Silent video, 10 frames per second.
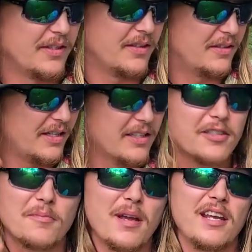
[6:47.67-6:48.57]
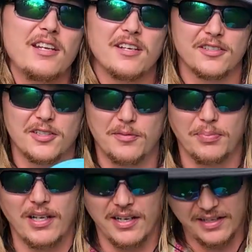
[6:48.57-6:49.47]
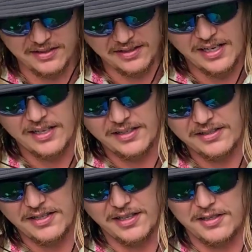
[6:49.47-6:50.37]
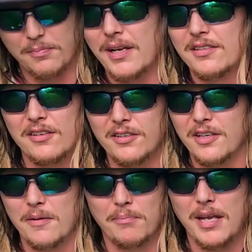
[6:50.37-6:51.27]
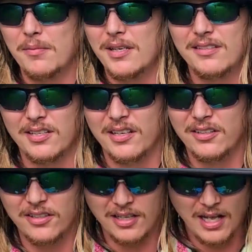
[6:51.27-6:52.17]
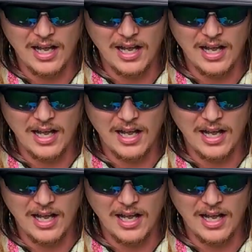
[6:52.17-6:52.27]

the Discmania Splice. This thing is basically a baby tilt.